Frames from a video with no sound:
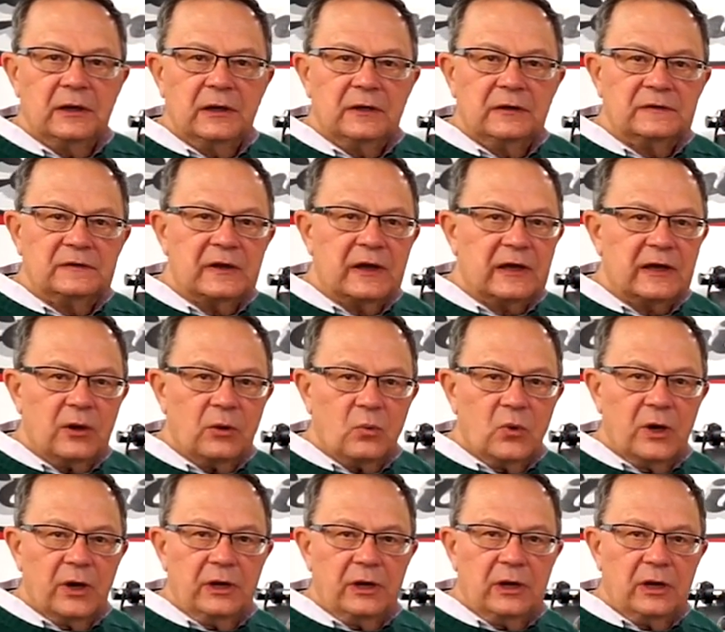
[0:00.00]
Second
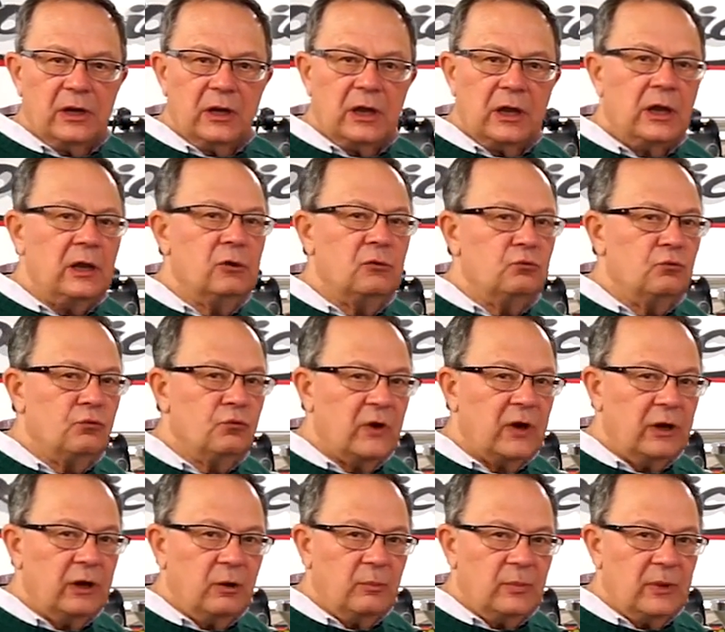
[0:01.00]
one,
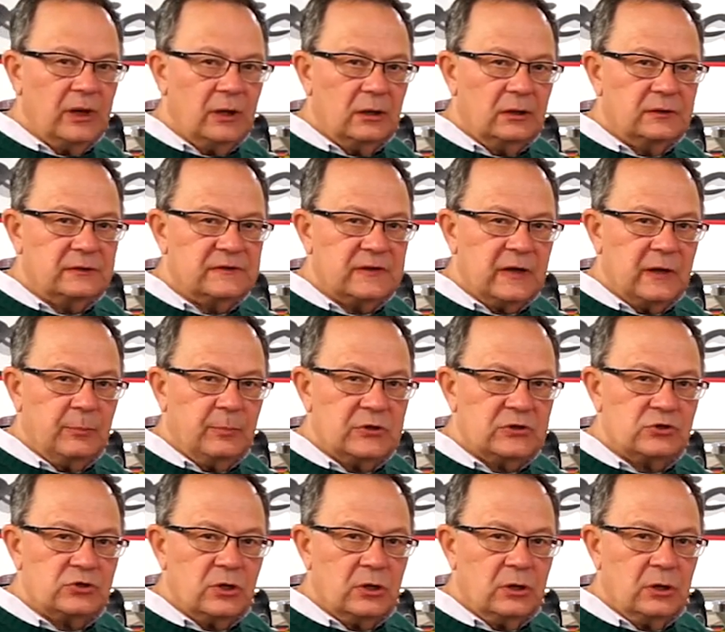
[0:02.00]
environmental
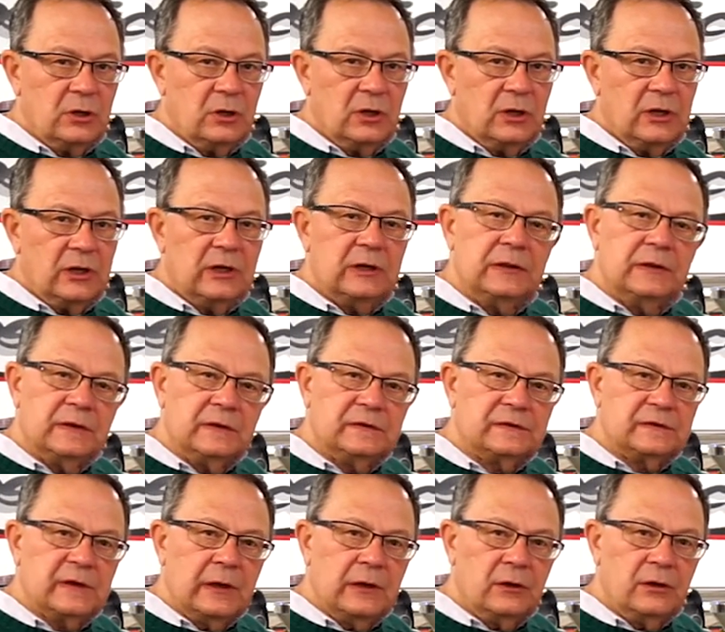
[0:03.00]
temperature in the
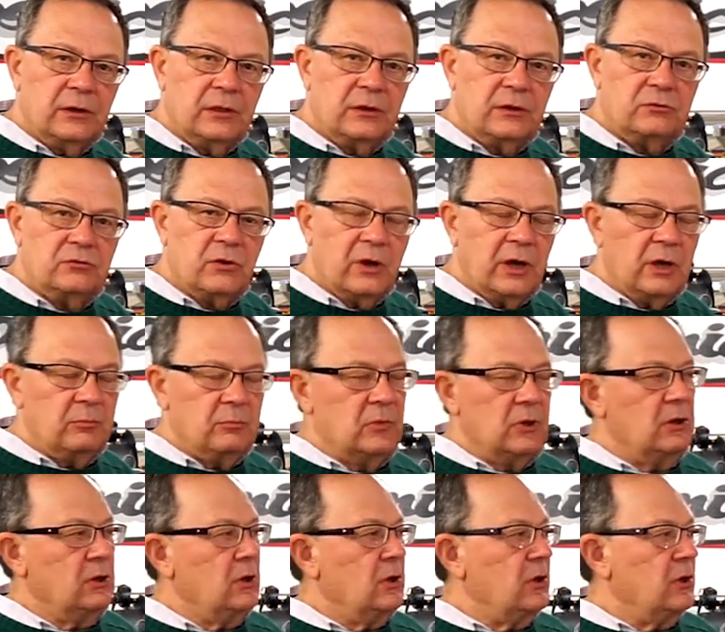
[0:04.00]
center of the drum.
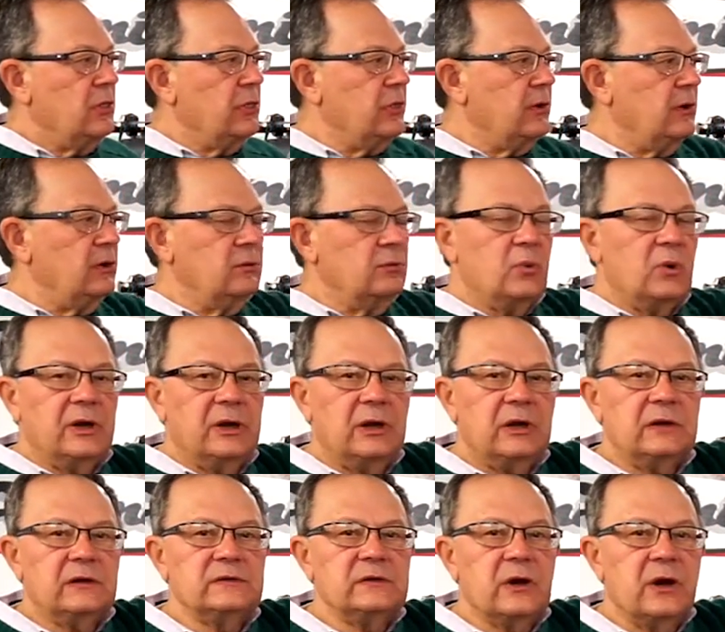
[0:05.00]
Third one,
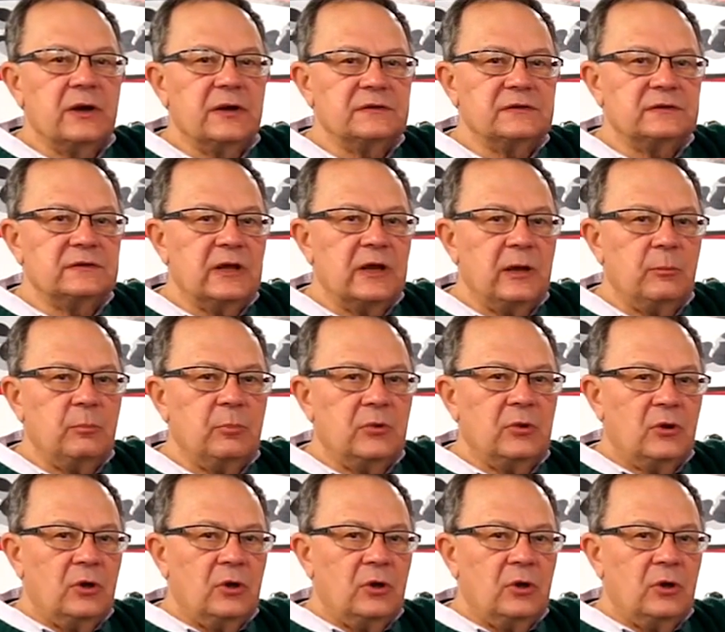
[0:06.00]
exhaust temp.